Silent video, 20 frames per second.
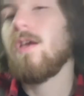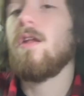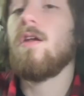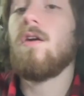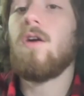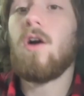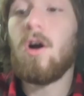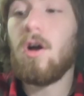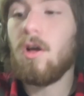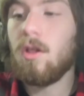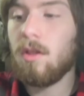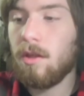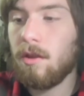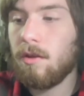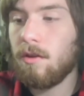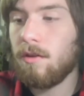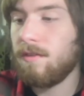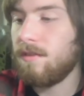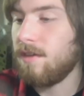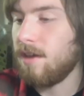Now, all in
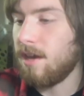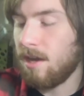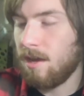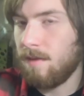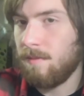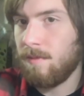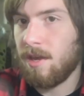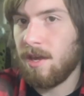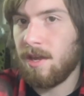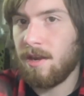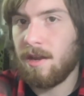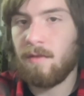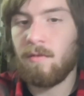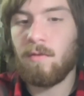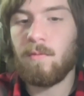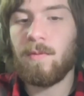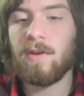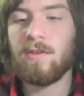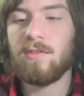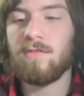good time, and I
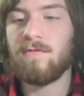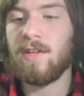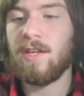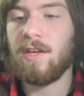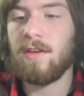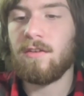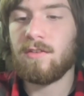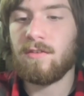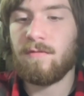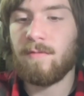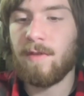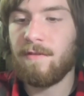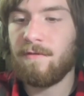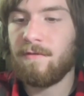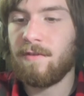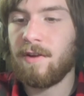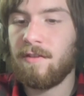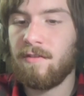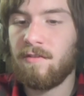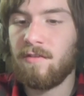will post videos of my
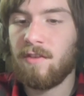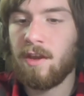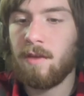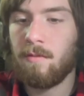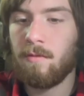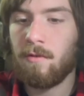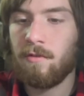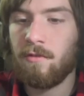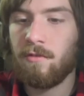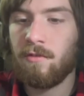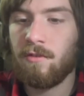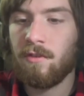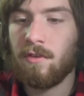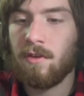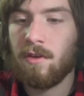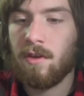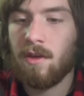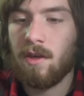friend's sabers,